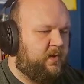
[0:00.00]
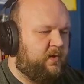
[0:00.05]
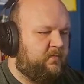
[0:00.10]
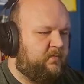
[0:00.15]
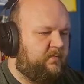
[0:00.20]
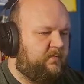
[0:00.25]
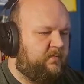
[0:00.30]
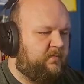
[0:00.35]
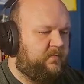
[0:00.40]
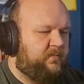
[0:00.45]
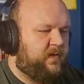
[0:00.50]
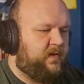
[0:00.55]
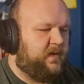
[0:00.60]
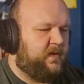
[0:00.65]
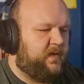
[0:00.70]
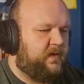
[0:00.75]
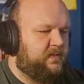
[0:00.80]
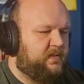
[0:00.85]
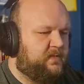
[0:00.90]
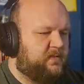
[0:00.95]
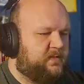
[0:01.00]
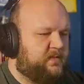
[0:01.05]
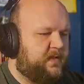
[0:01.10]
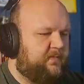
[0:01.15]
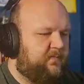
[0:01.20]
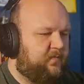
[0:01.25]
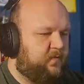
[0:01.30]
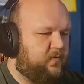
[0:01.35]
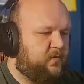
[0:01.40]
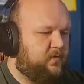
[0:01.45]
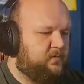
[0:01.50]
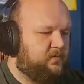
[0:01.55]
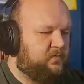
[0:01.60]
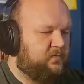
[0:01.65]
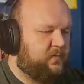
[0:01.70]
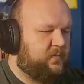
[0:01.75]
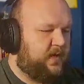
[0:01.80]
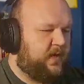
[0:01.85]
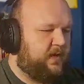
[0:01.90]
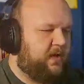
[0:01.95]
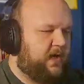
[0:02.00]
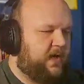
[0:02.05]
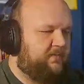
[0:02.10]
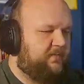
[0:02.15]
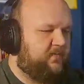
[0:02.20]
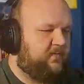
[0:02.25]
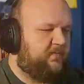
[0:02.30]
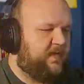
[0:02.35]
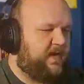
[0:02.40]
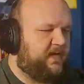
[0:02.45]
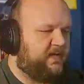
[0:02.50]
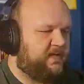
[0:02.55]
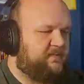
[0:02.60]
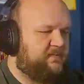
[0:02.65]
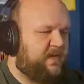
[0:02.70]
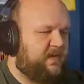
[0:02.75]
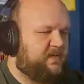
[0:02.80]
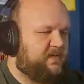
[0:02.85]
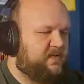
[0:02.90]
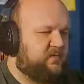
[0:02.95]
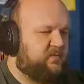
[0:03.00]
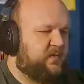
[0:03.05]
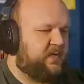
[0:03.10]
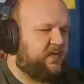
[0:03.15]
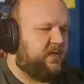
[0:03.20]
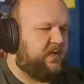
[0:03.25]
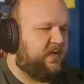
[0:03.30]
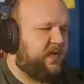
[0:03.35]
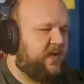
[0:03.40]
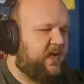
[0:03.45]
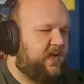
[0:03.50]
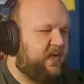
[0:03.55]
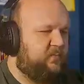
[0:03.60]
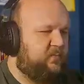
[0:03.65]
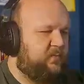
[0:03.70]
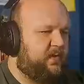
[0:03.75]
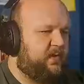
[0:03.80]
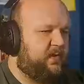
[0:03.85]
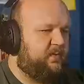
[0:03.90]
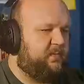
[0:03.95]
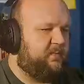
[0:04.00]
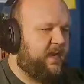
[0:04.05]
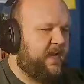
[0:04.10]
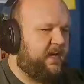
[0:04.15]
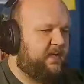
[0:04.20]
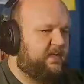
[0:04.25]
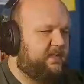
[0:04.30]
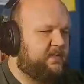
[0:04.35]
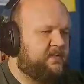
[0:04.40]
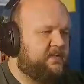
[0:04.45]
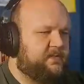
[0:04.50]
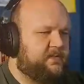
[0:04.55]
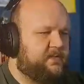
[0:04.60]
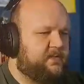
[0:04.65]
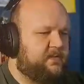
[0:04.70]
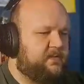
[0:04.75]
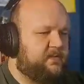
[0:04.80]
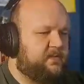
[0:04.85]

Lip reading: of several area of effect spells that we can get with Magnus.